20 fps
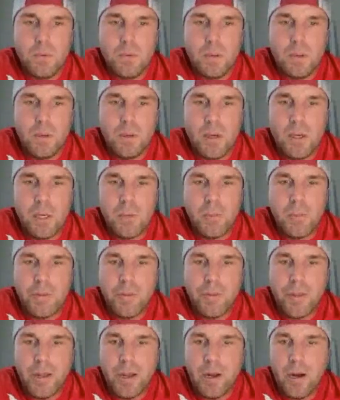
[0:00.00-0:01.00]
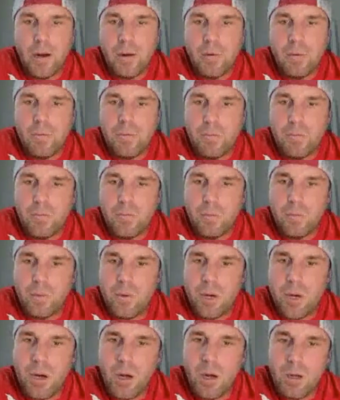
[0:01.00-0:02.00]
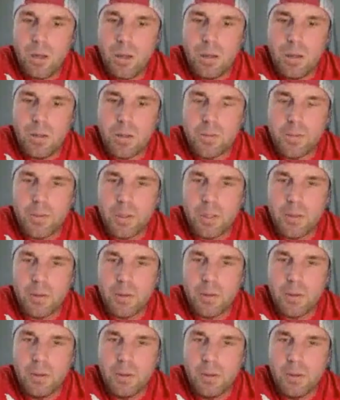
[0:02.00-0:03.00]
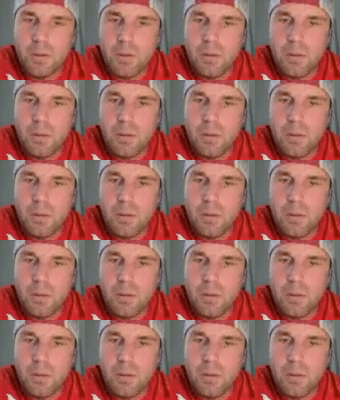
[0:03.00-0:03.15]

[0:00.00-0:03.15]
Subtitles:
little hung up right there. Wow, that was pretty cool.